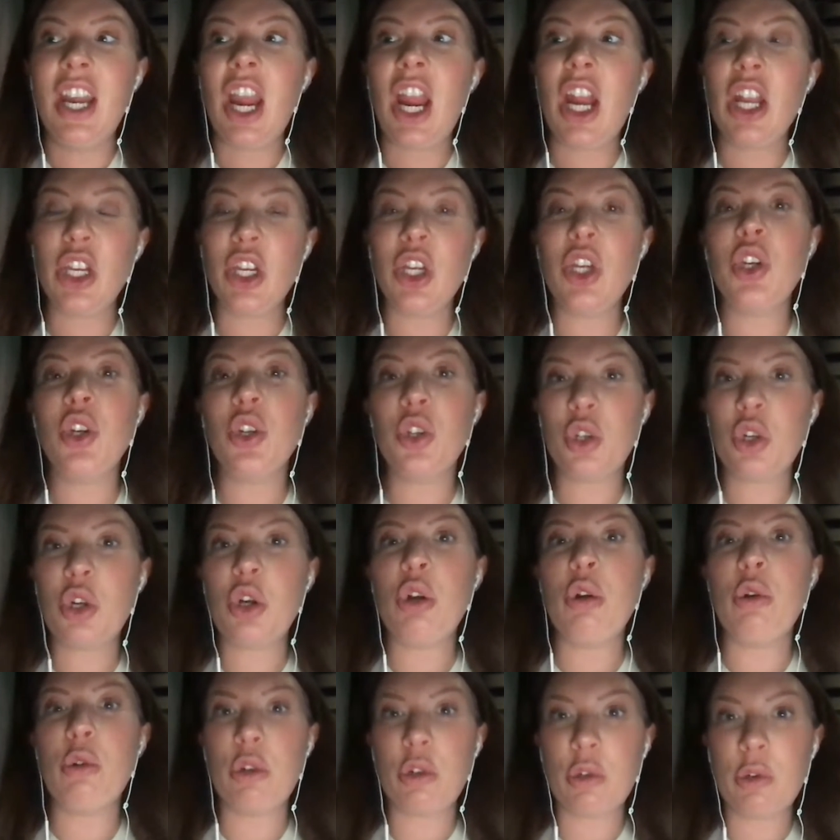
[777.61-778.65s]
And you should
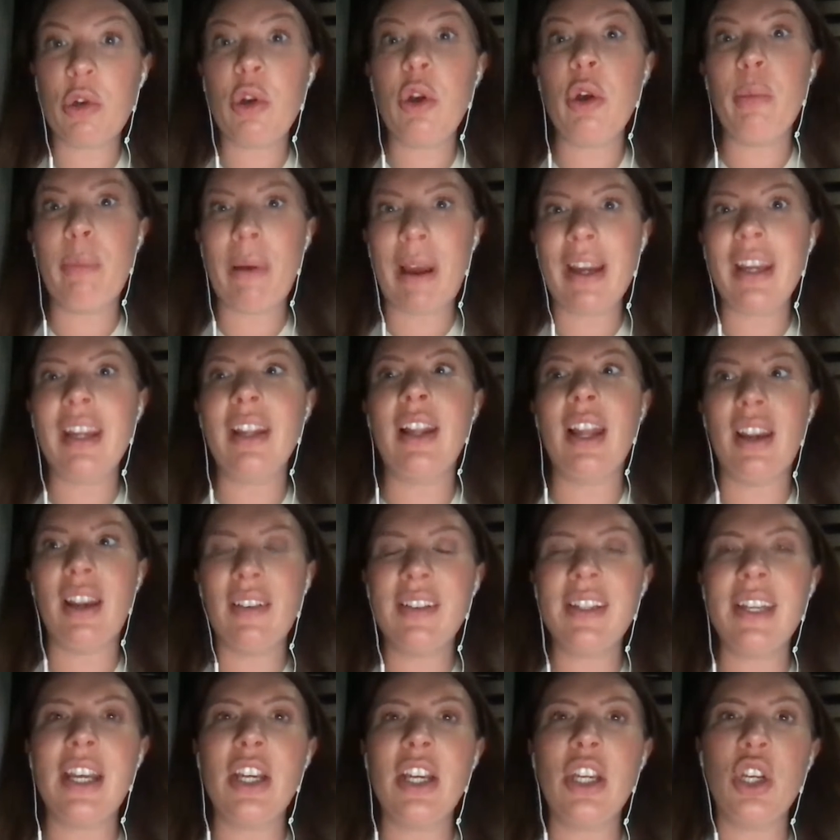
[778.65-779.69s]
cut back your
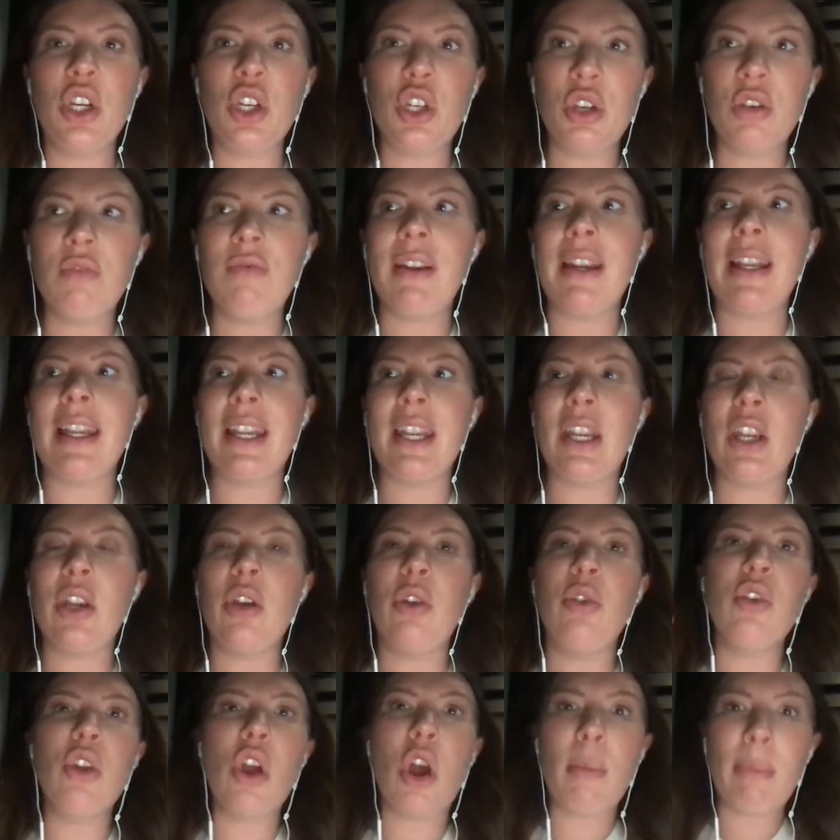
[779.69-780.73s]
lifestyle. You should really,
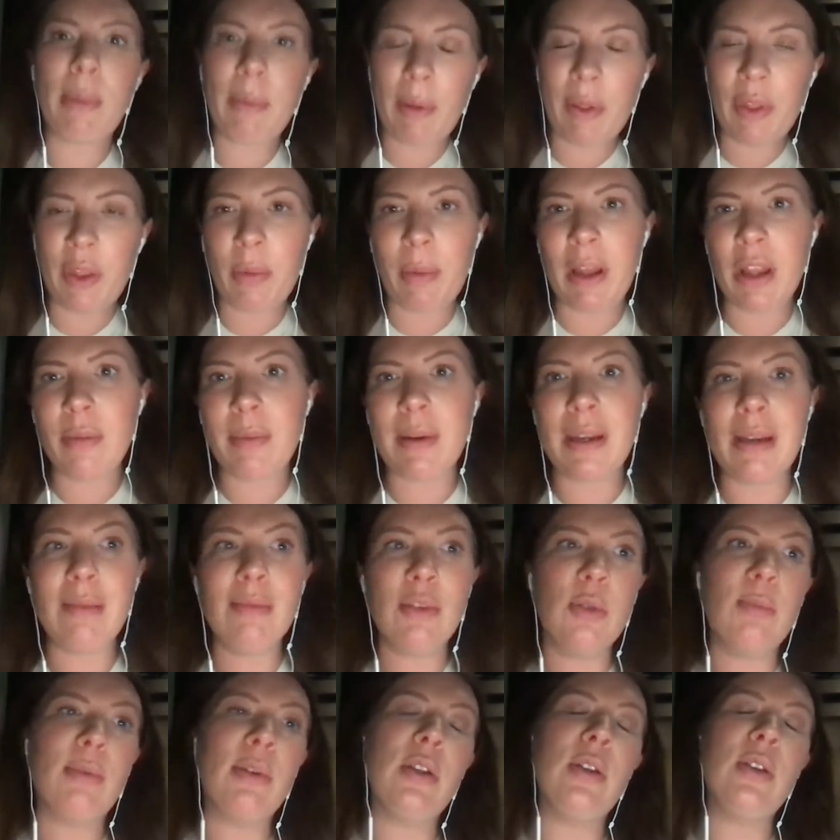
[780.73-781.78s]
not be bothered about the
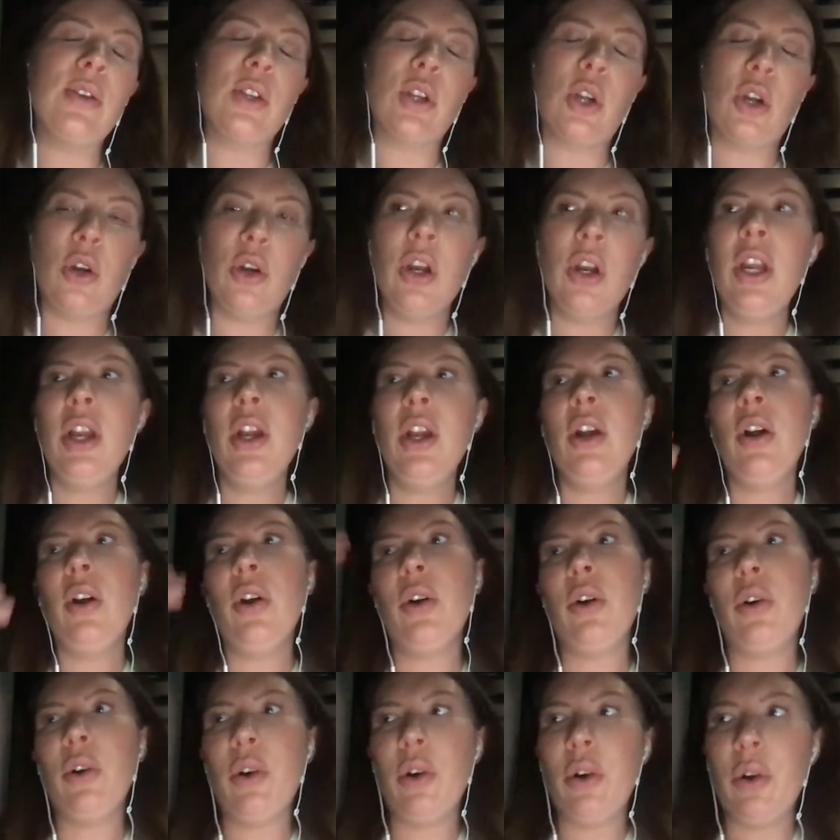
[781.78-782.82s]
BMWs
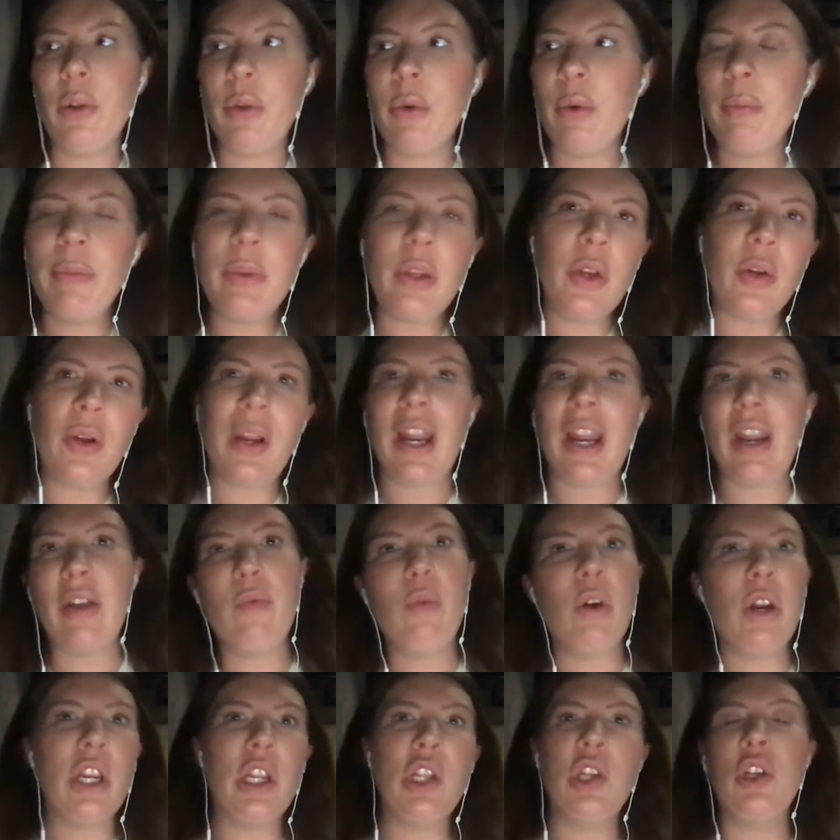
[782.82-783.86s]
or kind of
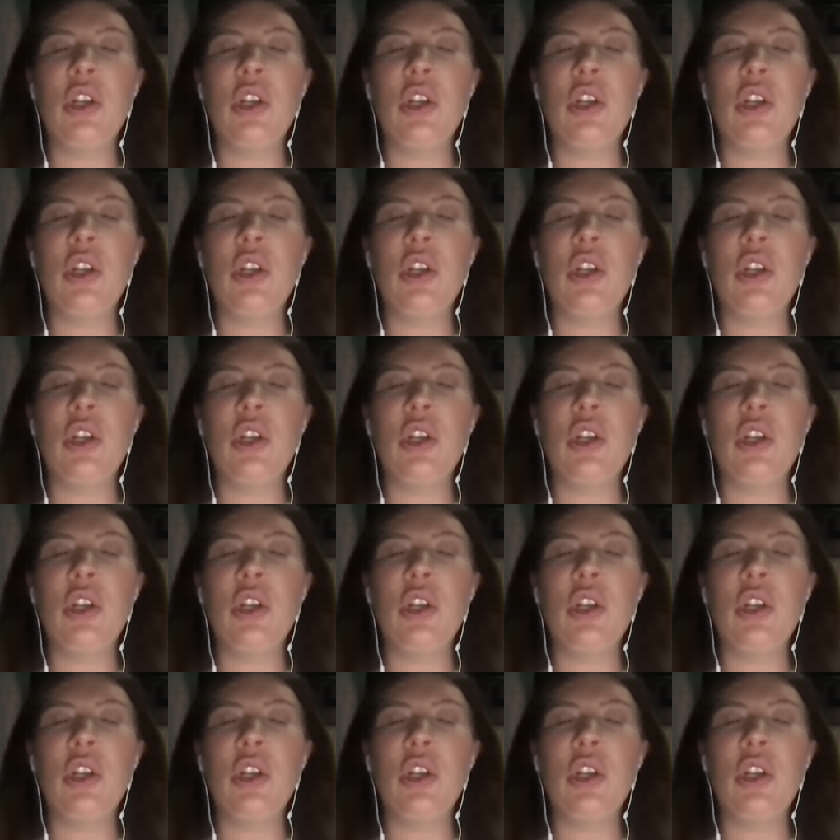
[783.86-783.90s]
what you